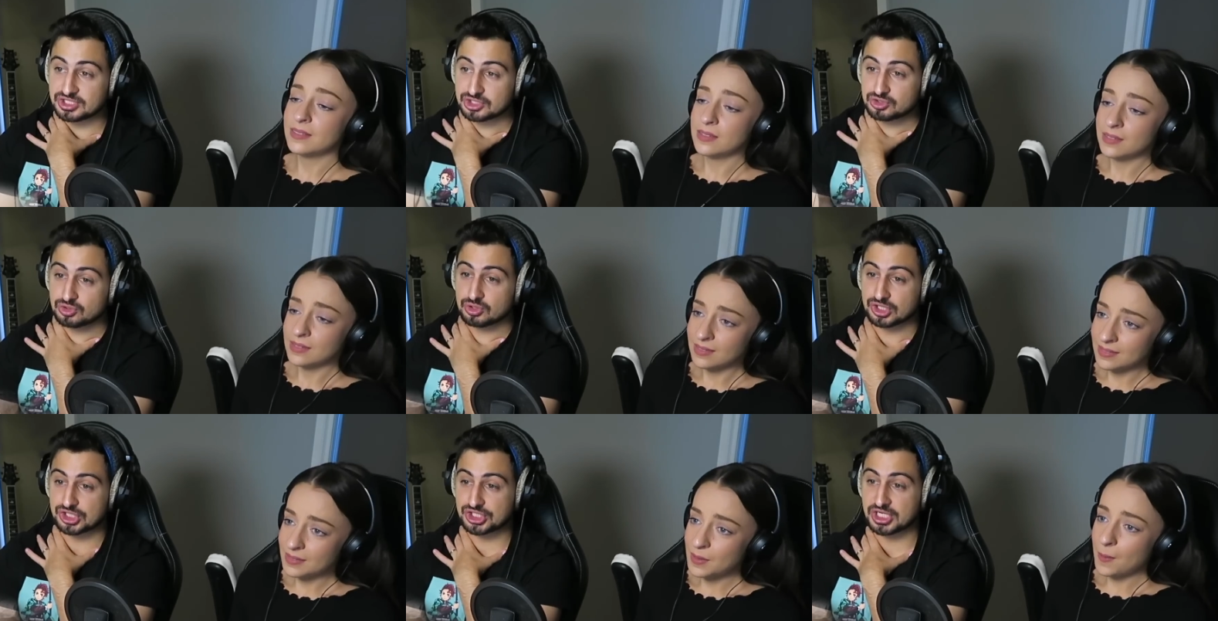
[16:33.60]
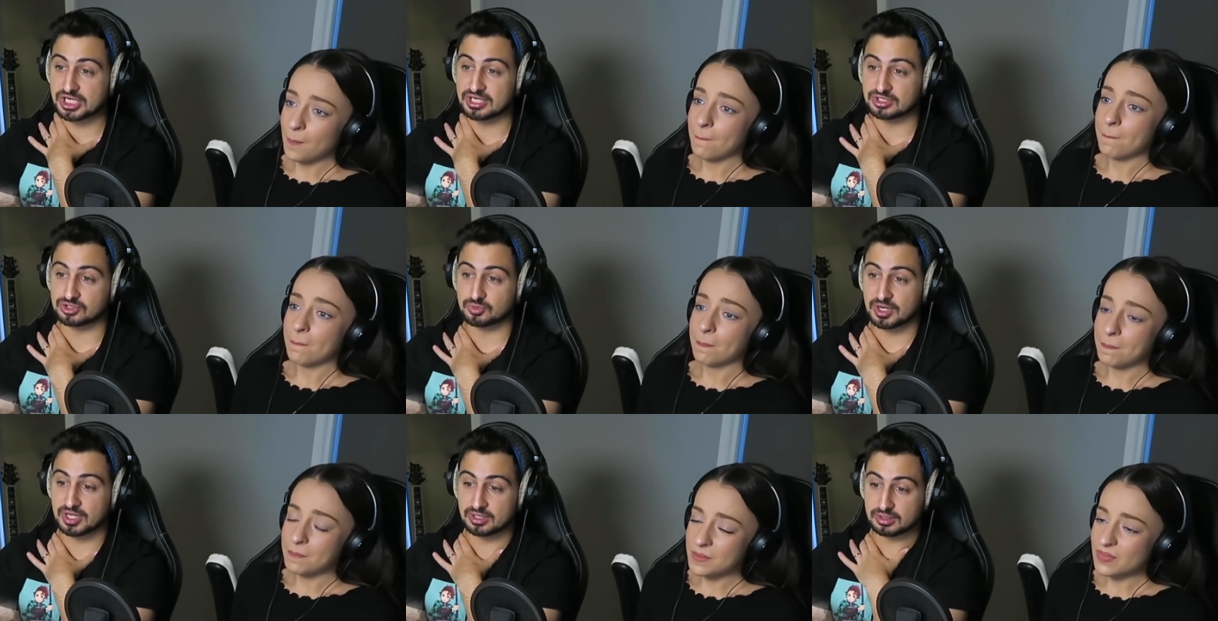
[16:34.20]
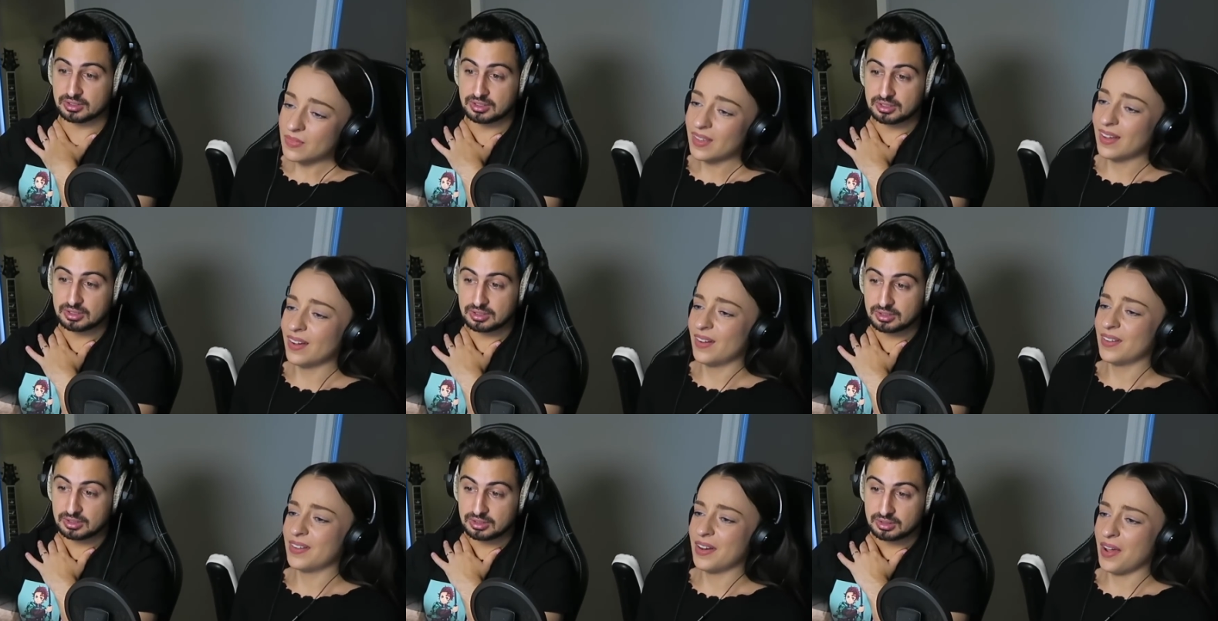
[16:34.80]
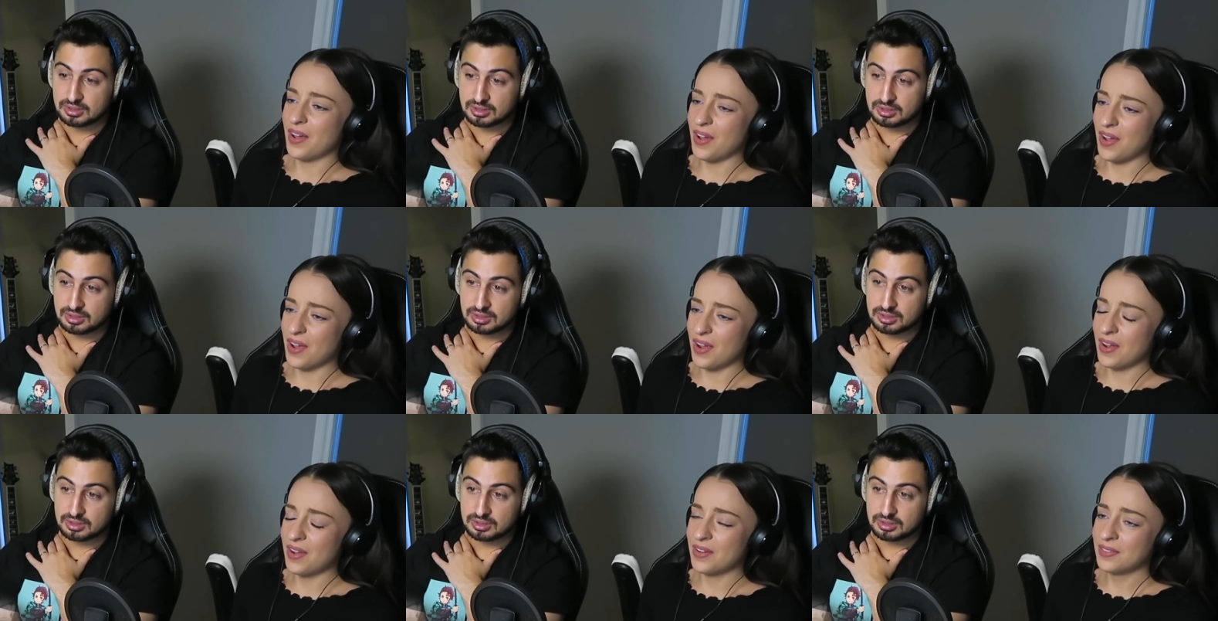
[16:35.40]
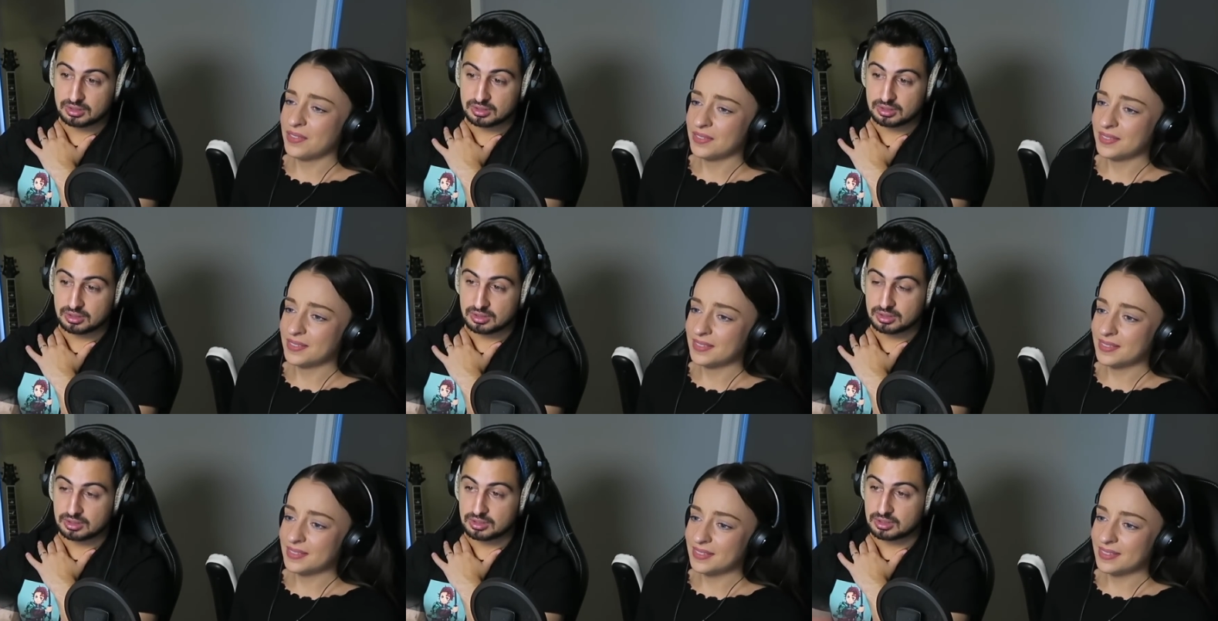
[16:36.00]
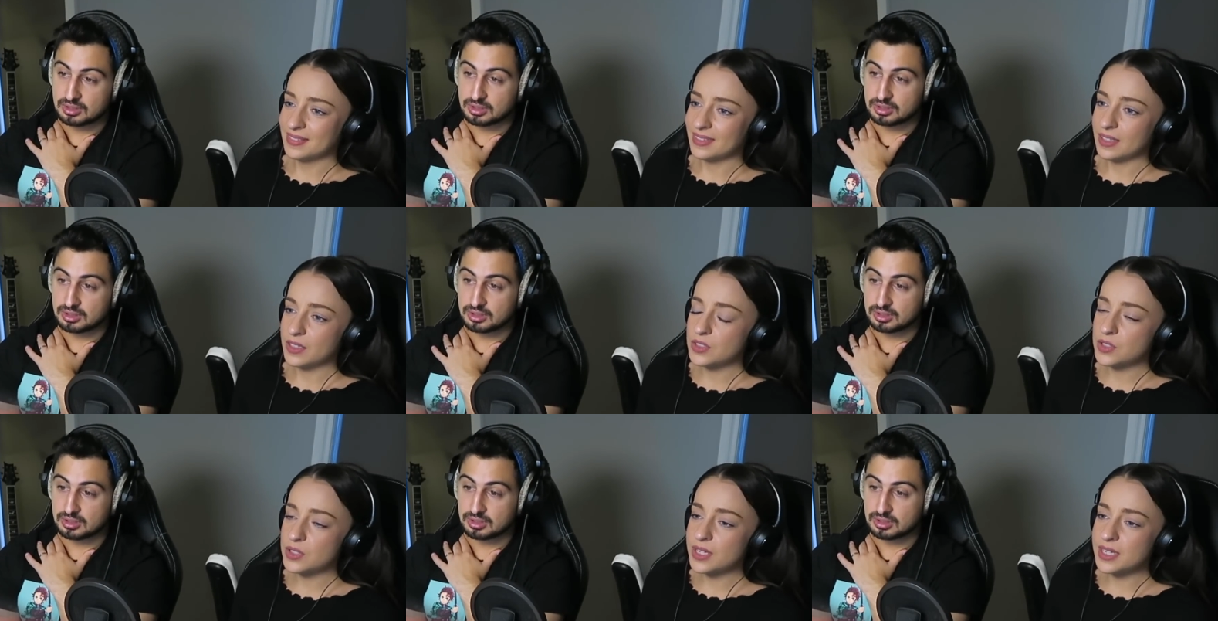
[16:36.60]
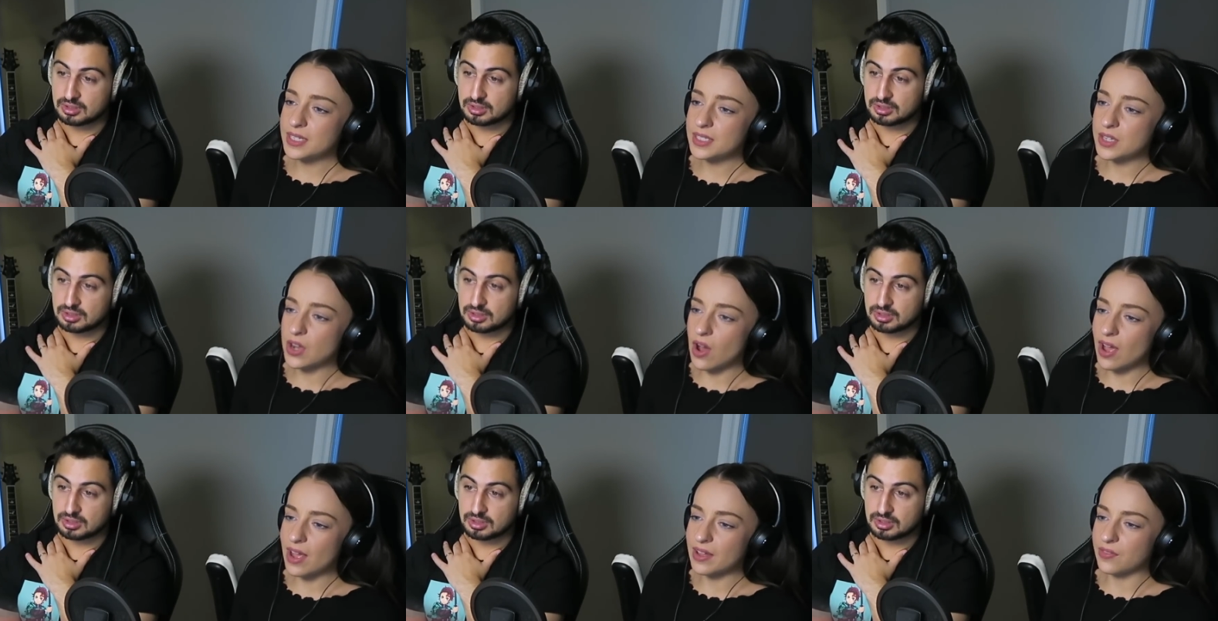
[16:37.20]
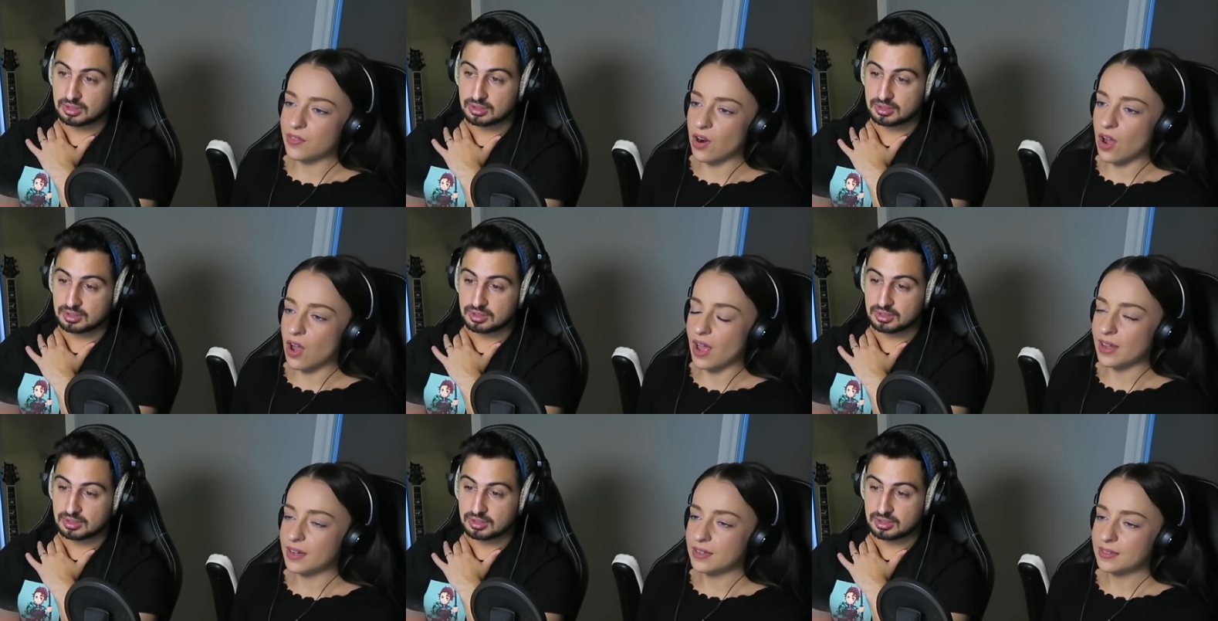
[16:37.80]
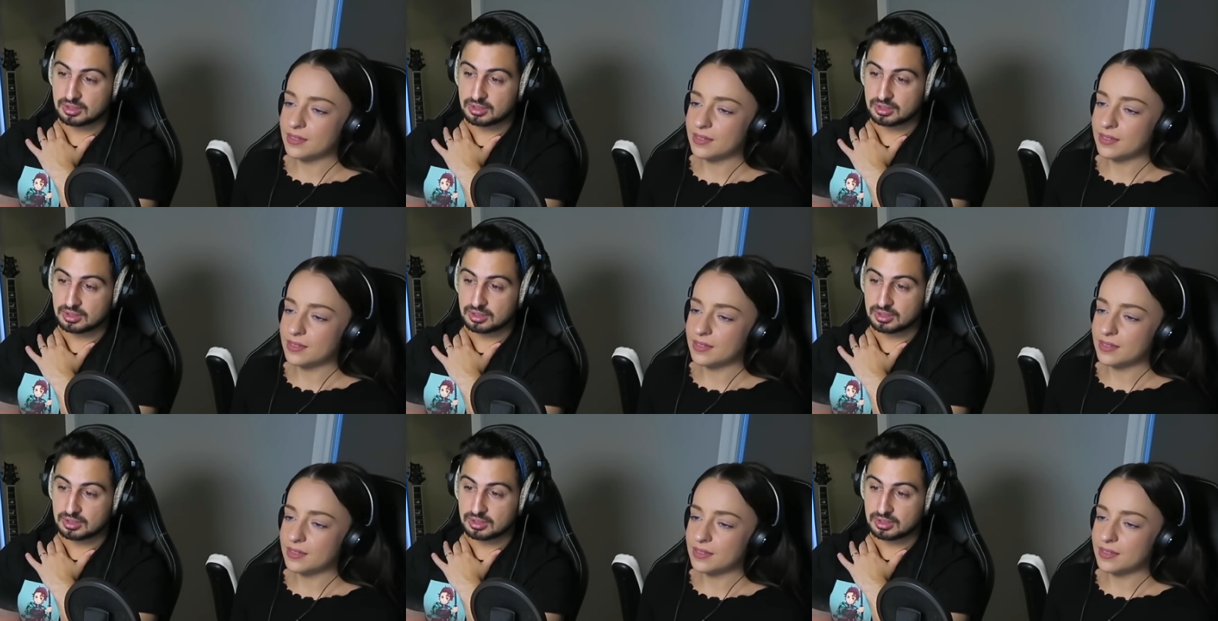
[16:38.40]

Speaker 1: just took a shit as well.
Speaker 2: Oh no. Because you didn't tie it right.